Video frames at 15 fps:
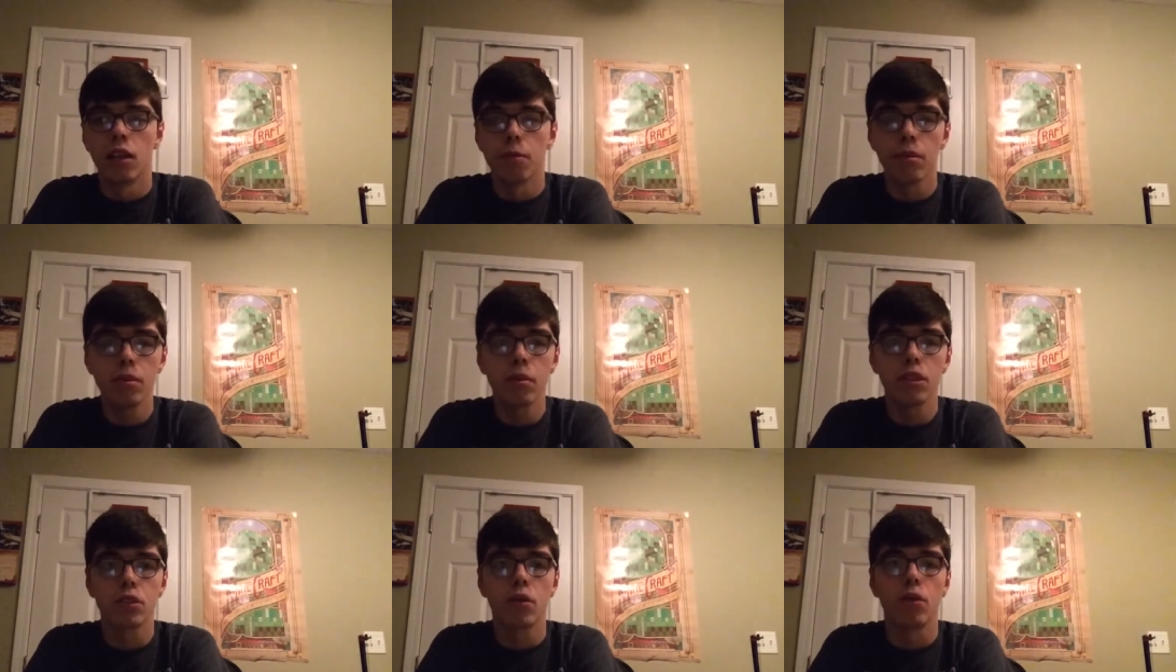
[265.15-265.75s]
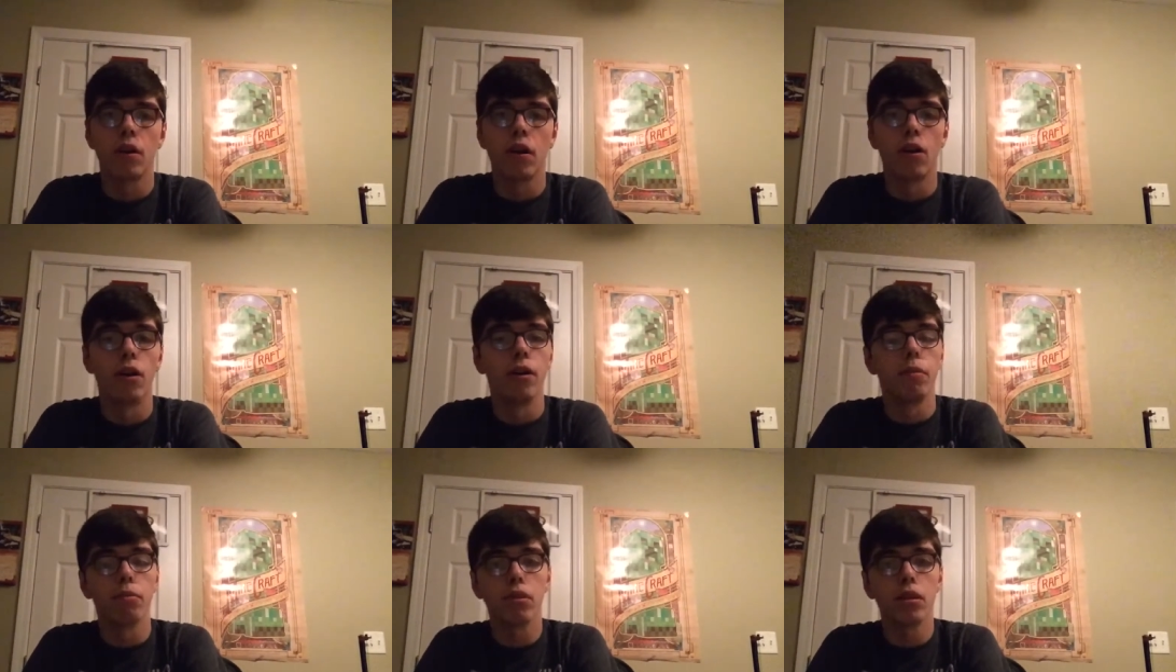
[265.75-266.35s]
pretty much all
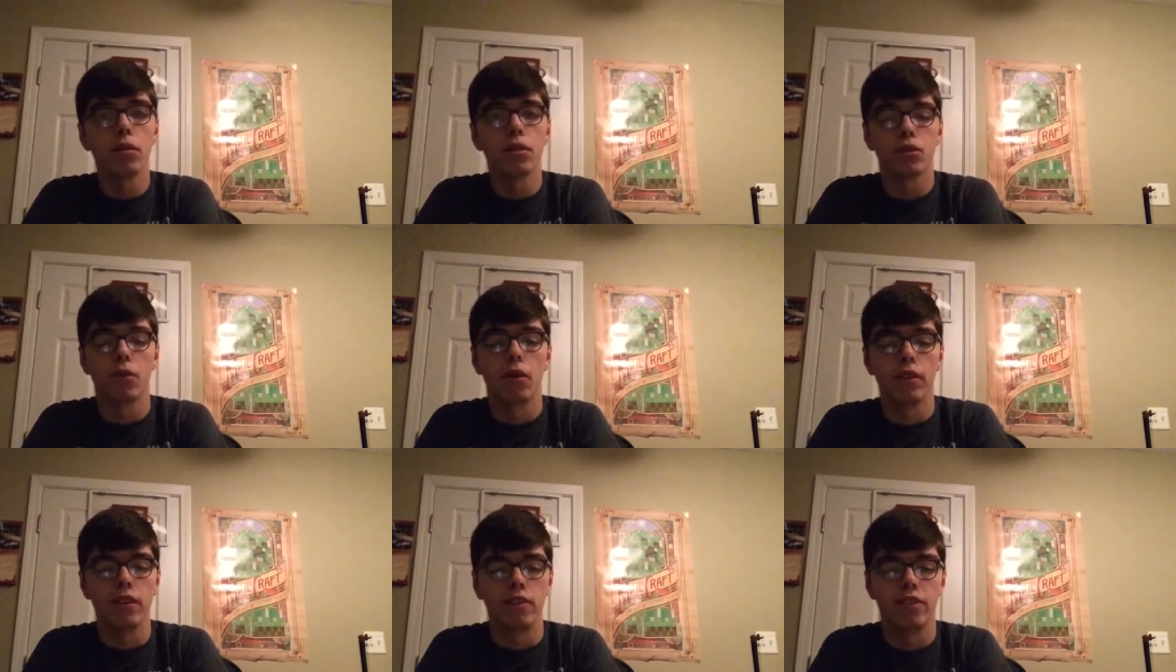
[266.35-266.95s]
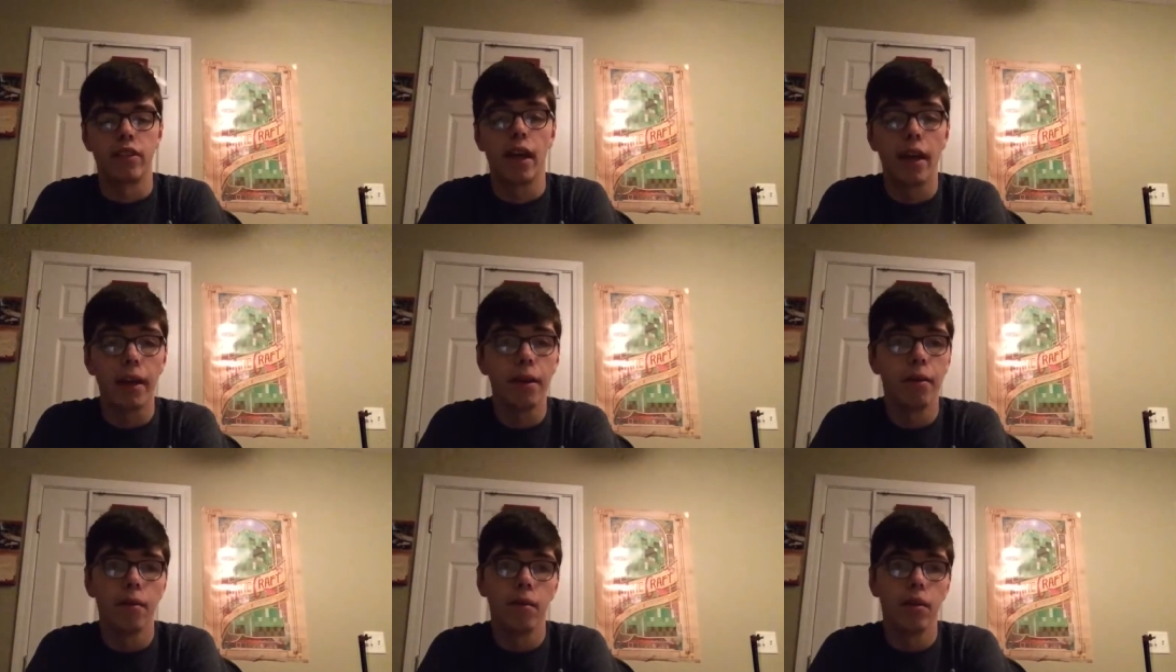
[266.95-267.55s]
I have to
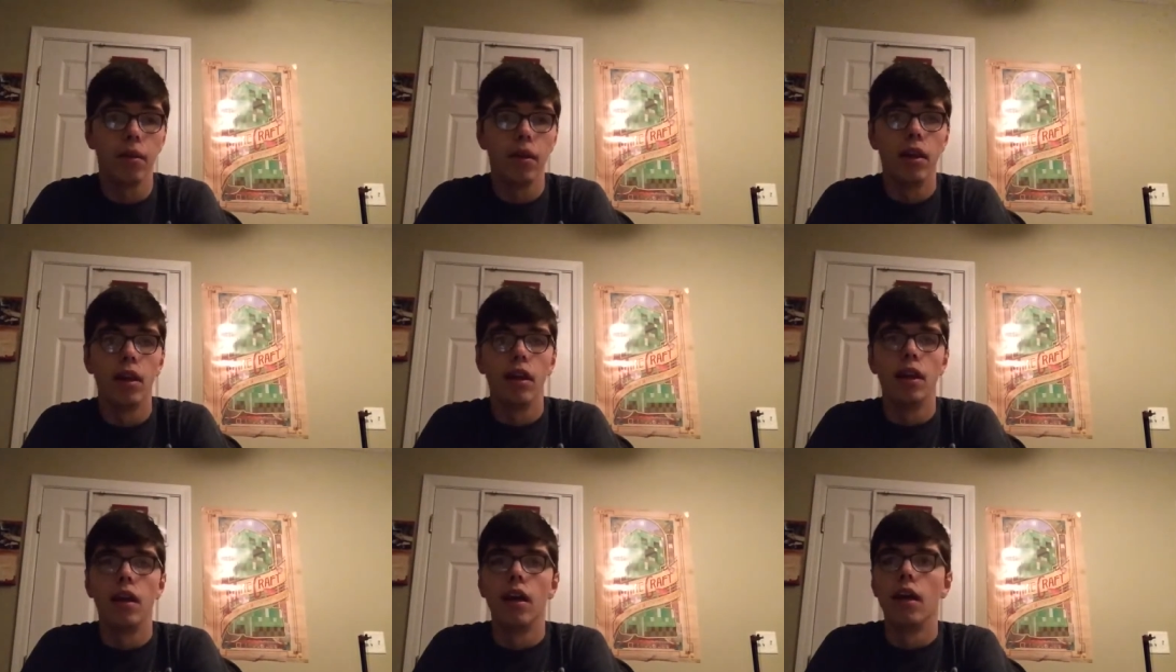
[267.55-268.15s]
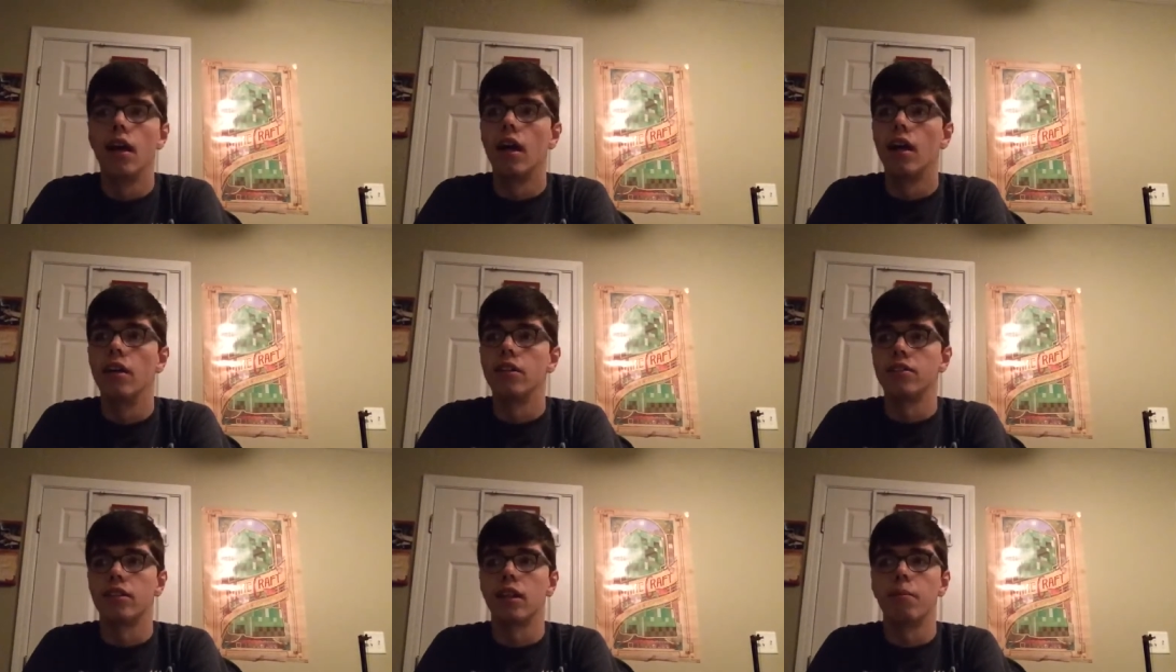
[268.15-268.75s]
say
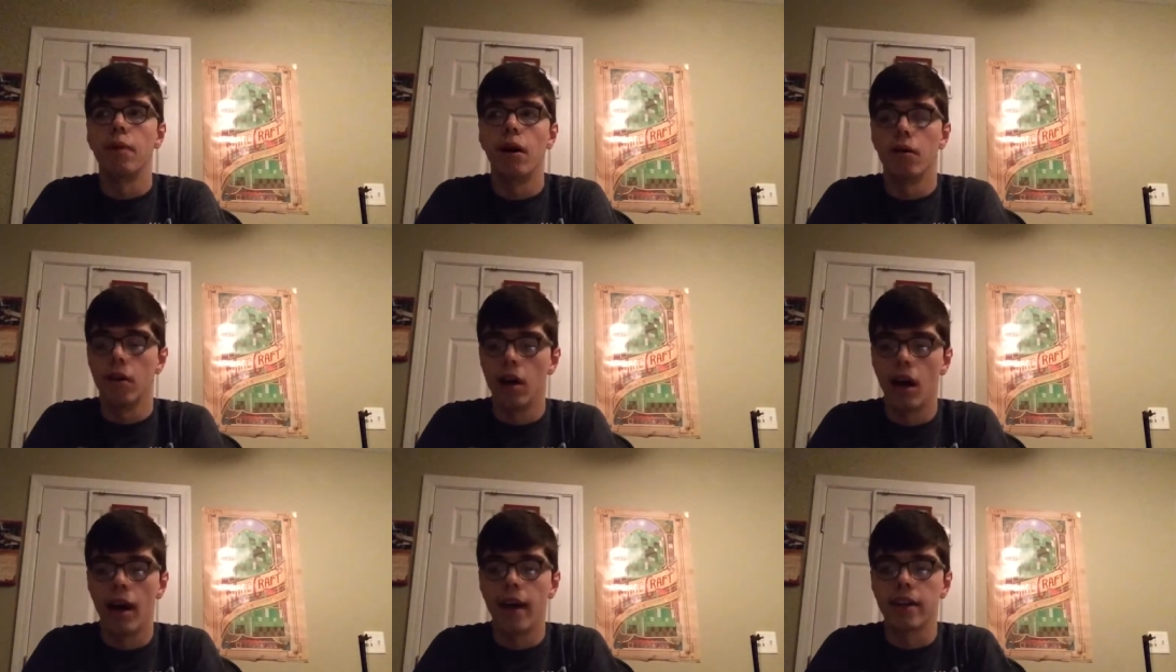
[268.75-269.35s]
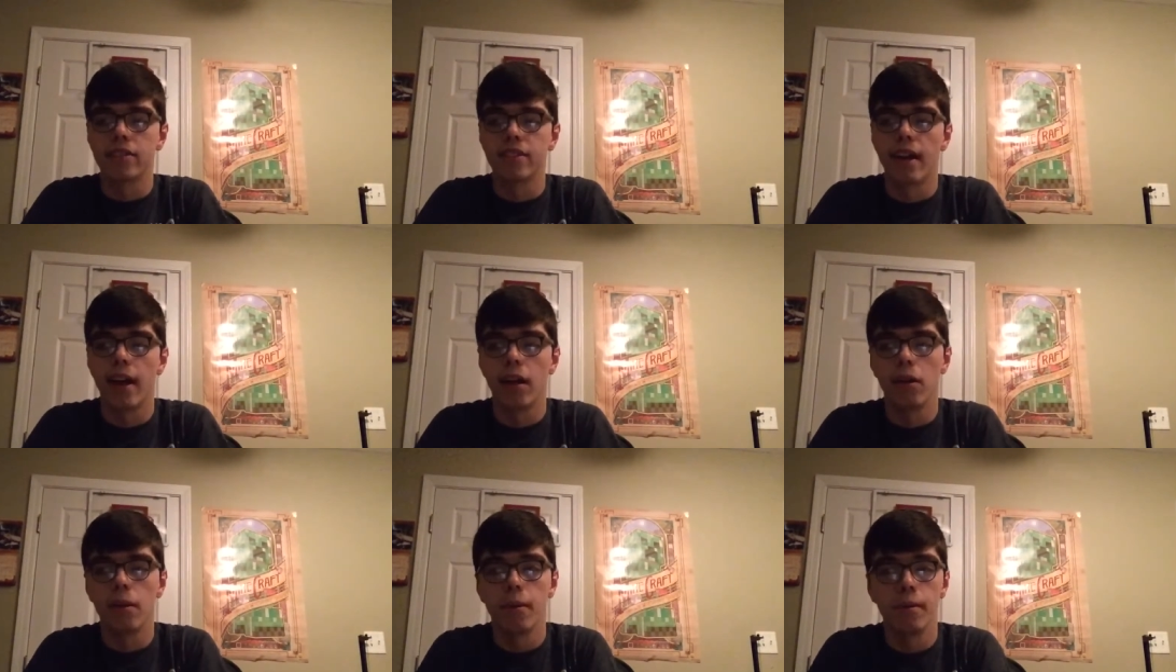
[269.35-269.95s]
about
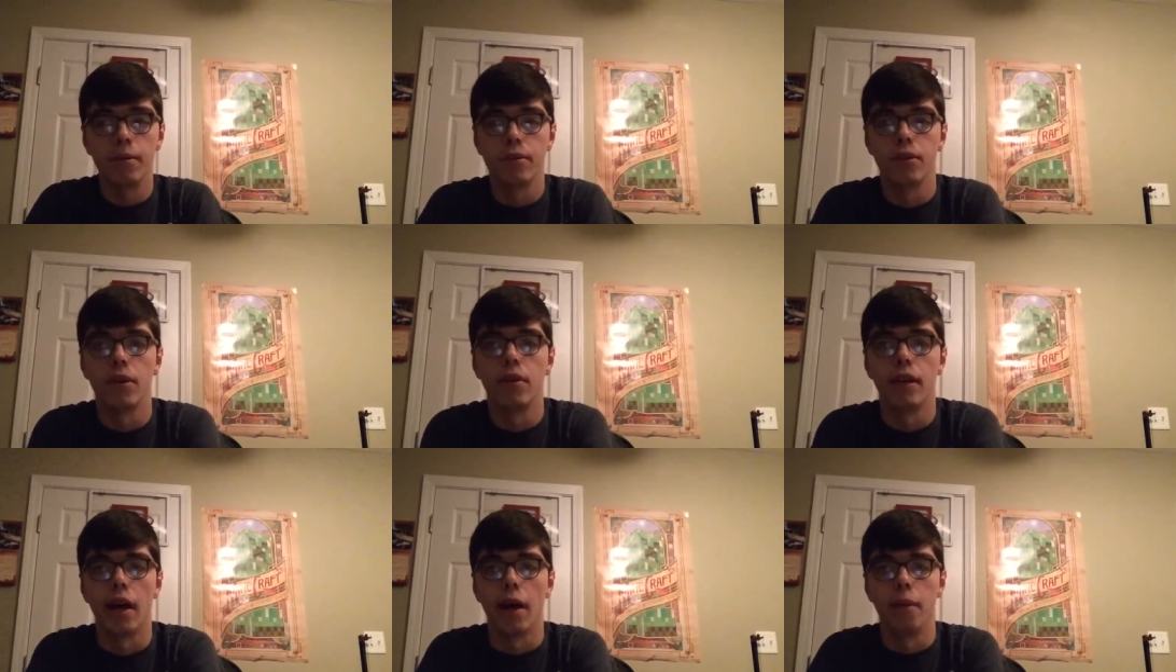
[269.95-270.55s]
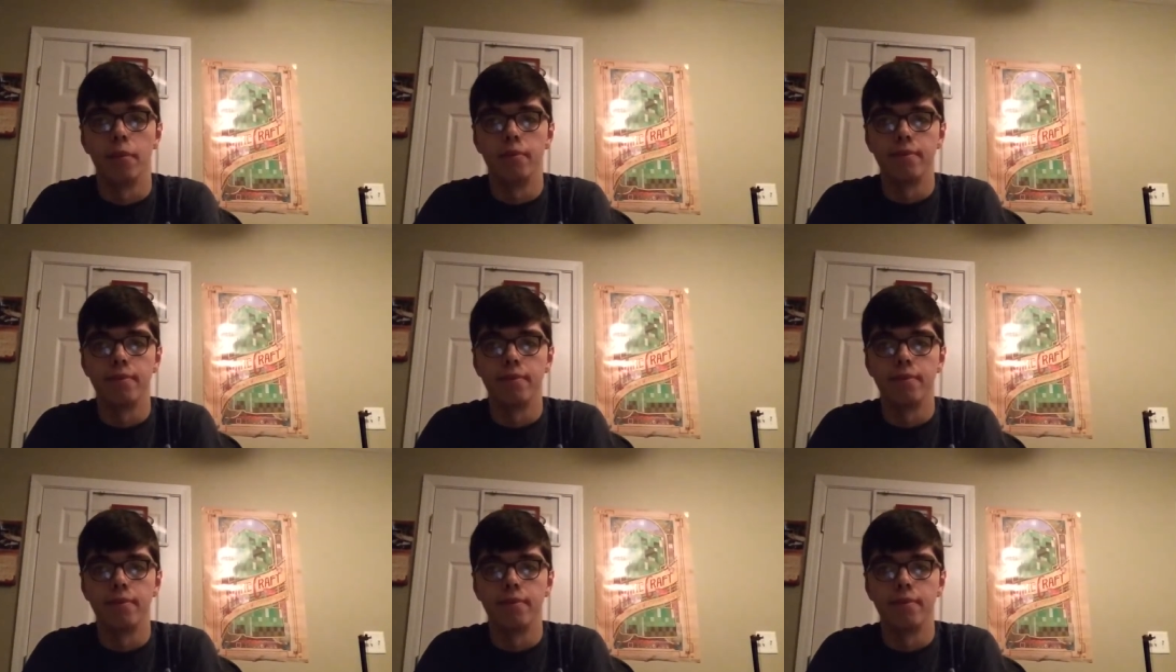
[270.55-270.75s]
Exile. So yeah,